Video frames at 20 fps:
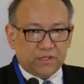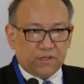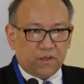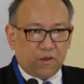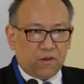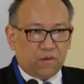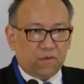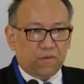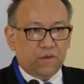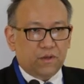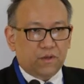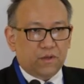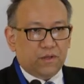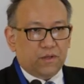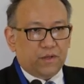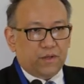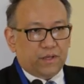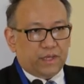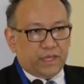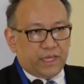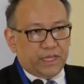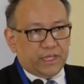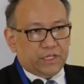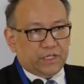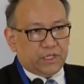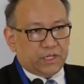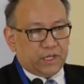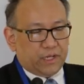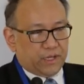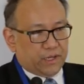So
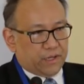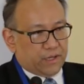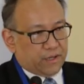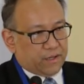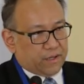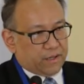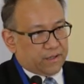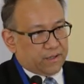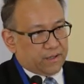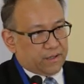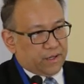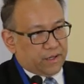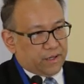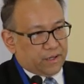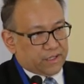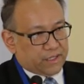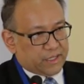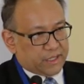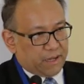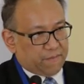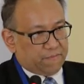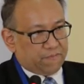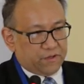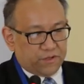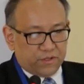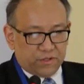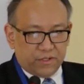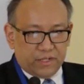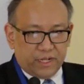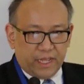each
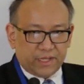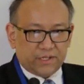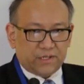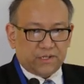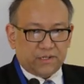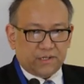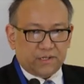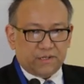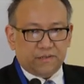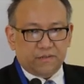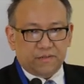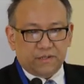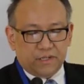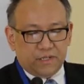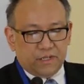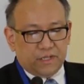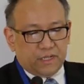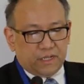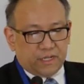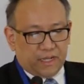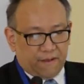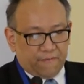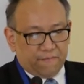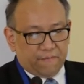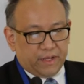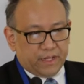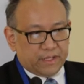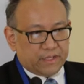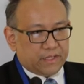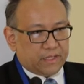subnational
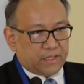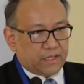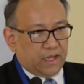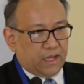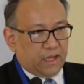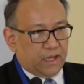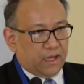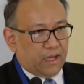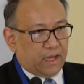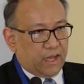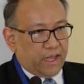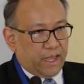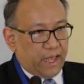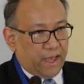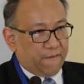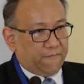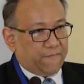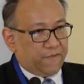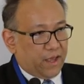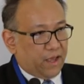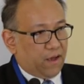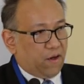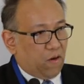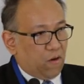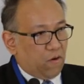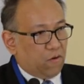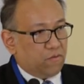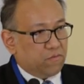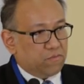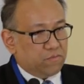governments have their
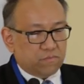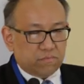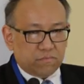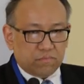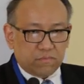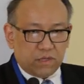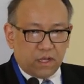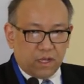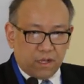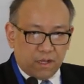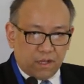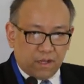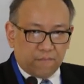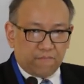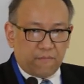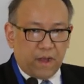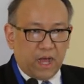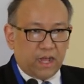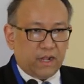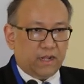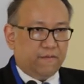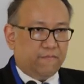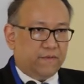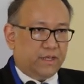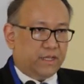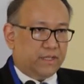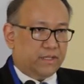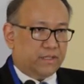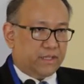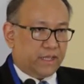own
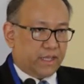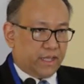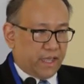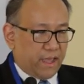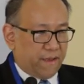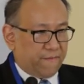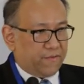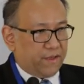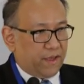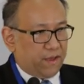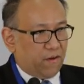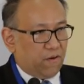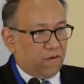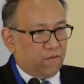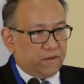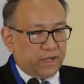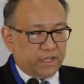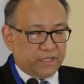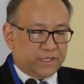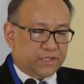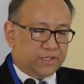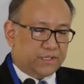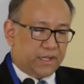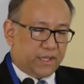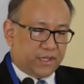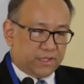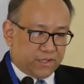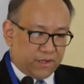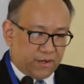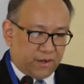parliament, they have their own
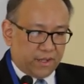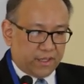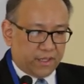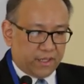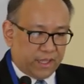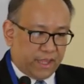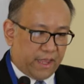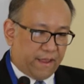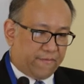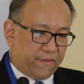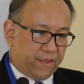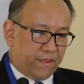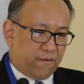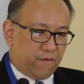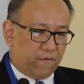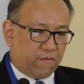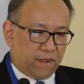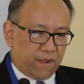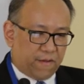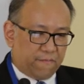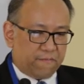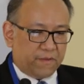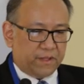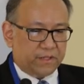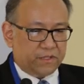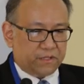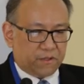legislature, and they have their own government.